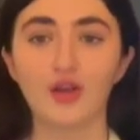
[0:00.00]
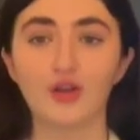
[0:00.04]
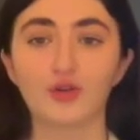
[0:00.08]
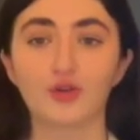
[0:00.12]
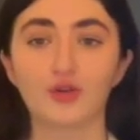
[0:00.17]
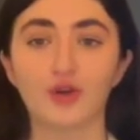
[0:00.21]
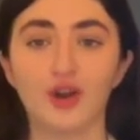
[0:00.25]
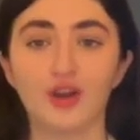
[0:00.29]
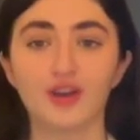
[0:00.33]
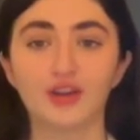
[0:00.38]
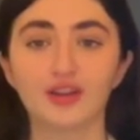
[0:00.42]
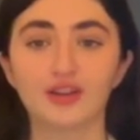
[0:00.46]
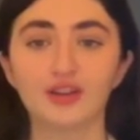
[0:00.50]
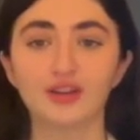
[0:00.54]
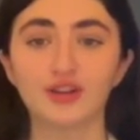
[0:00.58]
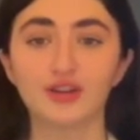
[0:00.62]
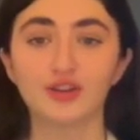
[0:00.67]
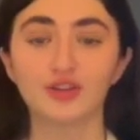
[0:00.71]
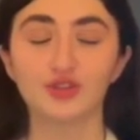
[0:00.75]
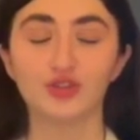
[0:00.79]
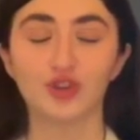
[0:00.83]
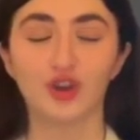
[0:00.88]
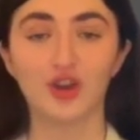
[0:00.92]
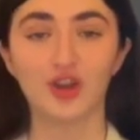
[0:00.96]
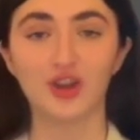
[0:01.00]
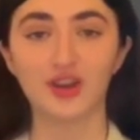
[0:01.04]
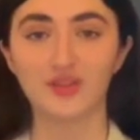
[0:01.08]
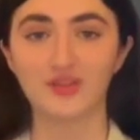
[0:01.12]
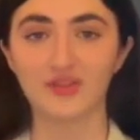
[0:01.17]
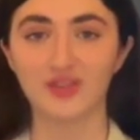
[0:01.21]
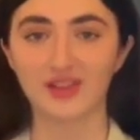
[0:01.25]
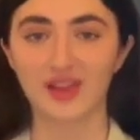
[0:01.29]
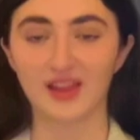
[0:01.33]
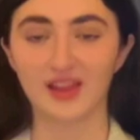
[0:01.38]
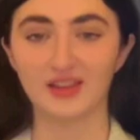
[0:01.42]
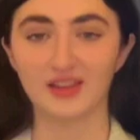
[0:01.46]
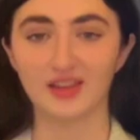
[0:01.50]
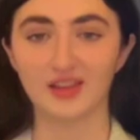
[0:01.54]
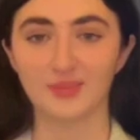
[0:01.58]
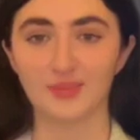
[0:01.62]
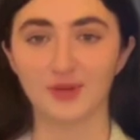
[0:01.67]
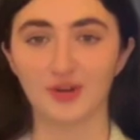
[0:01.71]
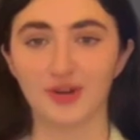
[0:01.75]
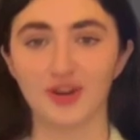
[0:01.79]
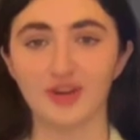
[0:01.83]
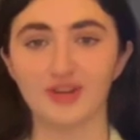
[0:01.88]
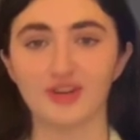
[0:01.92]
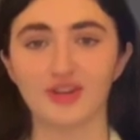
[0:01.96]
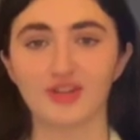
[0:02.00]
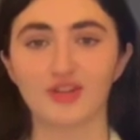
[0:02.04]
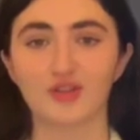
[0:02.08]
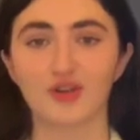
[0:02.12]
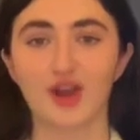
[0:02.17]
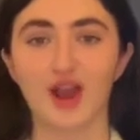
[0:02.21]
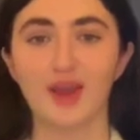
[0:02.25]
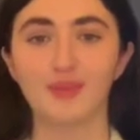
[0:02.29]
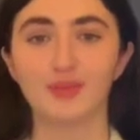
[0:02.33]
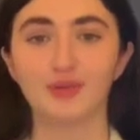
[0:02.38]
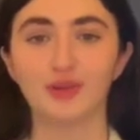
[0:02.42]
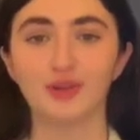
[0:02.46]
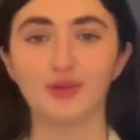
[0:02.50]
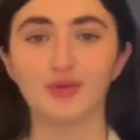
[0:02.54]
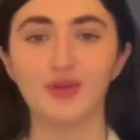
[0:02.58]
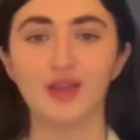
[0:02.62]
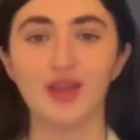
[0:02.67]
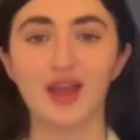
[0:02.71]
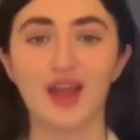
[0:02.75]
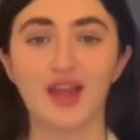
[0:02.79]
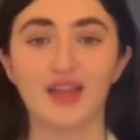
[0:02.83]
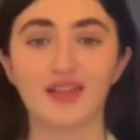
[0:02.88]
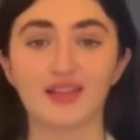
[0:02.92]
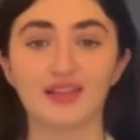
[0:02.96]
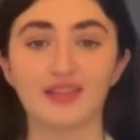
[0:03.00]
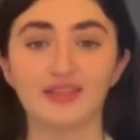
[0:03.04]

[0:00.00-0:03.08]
Chronicler John of Salisbury described Louis as